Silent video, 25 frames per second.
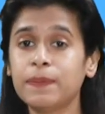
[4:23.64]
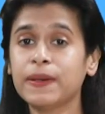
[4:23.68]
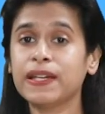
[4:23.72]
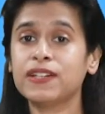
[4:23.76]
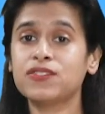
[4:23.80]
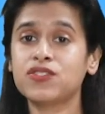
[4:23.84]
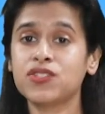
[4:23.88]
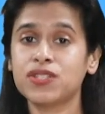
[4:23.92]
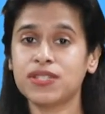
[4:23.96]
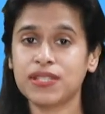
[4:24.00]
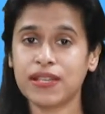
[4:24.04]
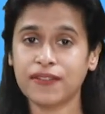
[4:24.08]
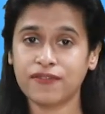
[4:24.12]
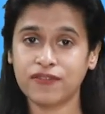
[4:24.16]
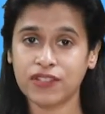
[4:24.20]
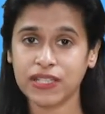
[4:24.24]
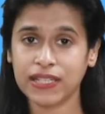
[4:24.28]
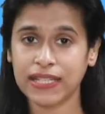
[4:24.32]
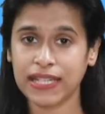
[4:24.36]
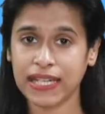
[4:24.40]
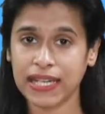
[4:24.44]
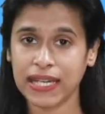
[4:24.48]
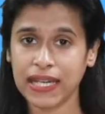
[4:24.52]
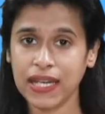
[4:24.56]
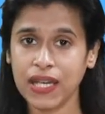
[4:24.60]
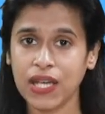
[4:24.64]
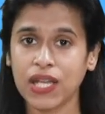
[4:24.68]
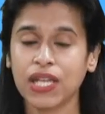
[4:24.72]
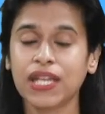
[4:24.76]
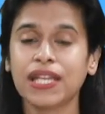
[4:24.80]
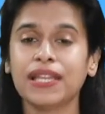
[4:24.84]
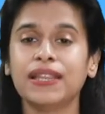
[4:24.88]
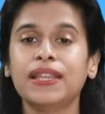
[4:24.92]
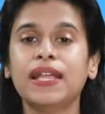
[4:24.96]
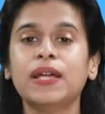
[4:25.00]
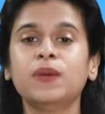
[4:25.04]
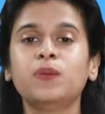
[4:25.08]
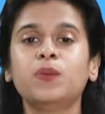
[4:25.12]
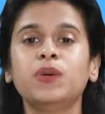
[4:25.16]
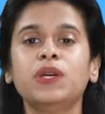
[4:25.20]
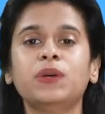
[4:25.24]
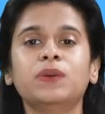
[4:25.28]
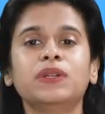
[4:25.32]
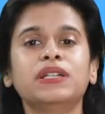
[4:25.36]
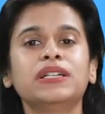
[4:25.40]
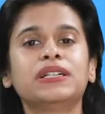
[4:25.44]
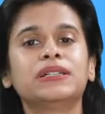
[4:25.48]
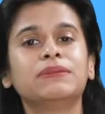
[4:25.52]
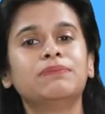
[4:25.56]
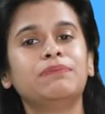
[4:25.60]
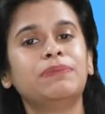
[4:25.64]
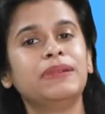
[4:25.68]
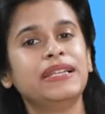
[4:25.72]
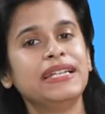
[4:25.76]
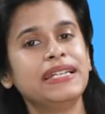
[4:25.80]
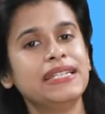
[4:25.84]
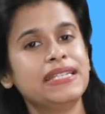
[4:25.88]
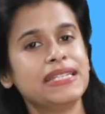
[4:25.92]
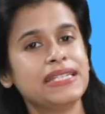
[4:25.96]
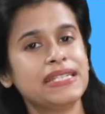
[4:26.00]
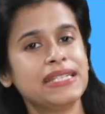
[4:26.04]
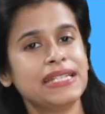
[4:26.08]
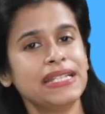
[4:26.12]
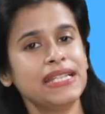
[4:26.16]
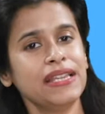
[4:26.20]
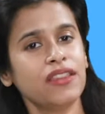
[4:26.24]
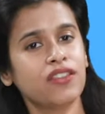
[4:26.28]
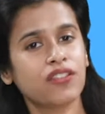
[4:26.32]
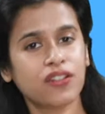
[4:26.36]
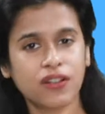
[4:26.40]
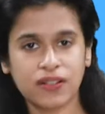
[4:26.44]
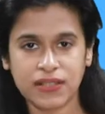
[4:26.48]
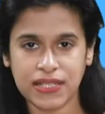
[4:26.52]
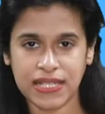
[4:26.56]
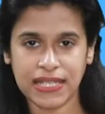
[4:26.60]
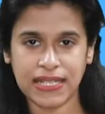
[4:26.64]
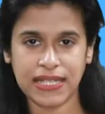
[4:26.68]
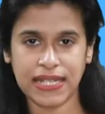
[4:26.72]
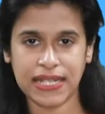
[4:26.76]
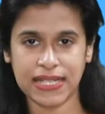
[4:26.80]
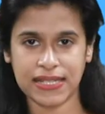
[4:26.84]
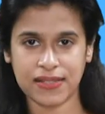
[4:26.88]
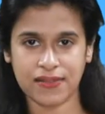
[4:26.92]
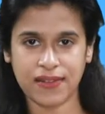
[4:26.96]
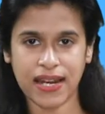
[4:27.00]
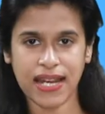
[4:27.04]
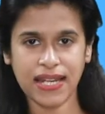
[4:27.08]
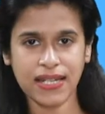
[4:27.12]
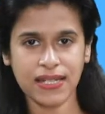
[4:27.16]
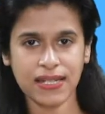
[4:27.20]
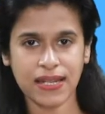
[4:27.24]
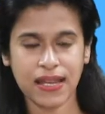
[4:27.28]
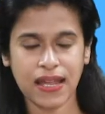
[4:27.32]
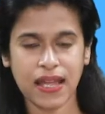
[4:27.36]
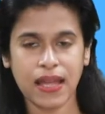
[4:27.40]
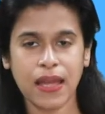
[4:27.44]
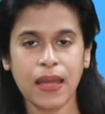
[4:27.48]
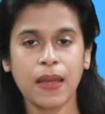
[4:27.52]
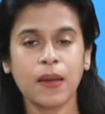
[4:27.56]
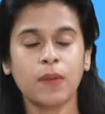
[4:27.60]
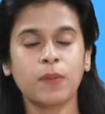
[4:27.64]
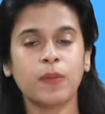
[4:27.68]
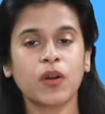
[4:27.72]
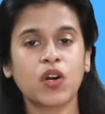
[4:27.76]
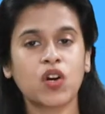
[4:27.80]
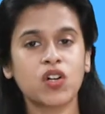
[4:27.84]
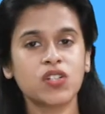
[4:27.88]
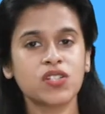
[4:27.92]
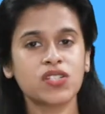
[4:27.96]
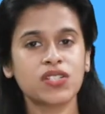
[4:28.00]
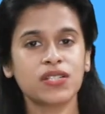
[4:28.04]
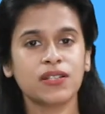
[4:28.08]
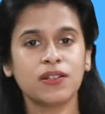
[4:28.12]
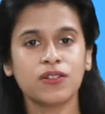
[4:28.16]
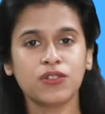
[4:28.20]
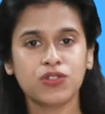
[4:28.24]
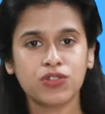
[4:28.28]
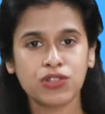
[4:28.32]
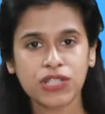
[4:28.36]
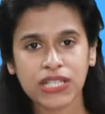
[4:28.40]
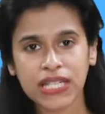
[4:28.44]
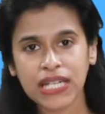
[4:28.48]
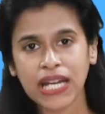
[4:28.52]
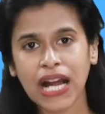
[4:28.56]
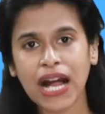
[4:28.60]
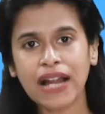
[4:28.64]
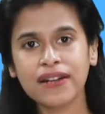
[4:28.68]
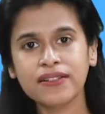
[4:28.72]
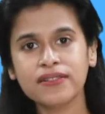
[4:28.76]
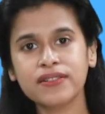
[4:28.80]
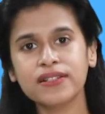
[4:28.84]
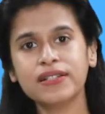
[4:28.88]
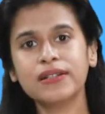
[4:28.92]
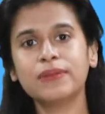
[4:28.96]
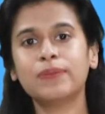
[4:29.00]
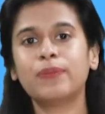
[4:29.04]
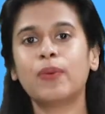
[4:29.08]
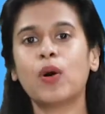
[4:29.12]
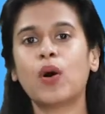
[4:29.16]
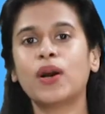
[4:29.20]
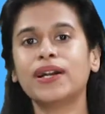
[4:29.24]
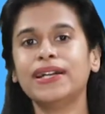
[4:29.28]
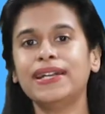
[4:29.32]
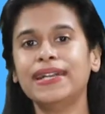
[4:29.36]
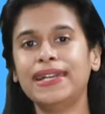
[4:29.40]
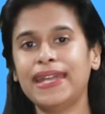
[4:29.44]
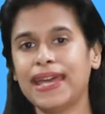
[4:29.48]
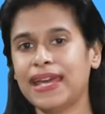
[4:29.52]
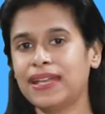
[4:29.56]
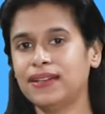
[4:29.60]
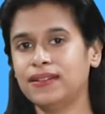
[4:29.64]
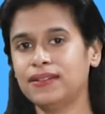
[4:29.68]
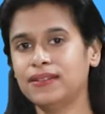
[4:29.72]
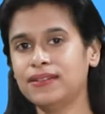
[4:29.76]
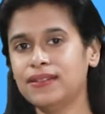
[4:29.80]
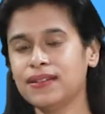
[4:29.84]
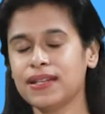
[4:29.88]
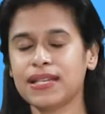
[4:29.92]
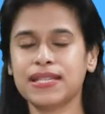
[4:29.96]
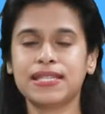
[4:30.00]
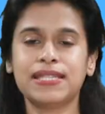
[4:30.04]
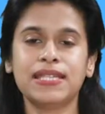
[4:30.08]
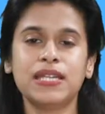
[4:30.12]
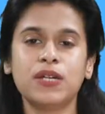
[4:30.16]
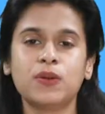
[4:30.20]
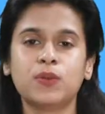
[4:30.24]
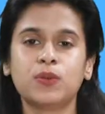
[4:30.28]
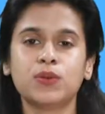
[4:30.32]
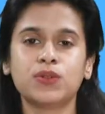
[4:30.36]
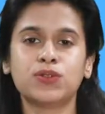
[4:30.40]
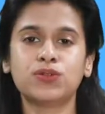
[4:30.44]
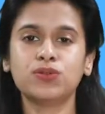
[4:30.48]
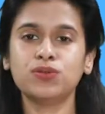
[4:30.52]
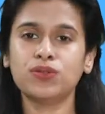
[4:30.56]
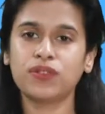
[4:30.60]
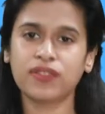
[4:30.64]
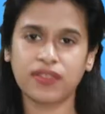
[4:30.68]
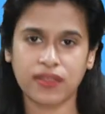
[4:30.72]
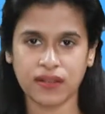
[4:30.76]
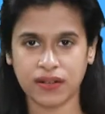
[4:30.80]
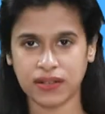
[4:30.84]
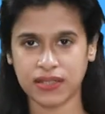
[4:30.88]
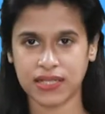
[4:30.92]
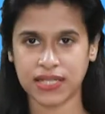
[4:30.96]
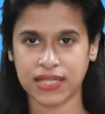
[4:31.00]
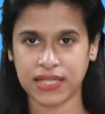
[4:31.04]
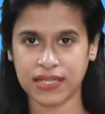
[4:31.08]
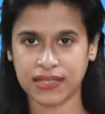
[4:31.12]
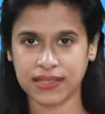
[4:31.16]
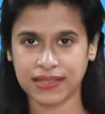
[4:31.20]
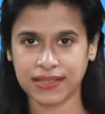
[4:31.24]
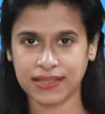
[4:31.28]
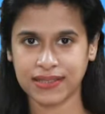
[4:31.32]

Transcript: pages every day, then we will complete it in 30 days, right? Because 300 upon 10 is equal to 30.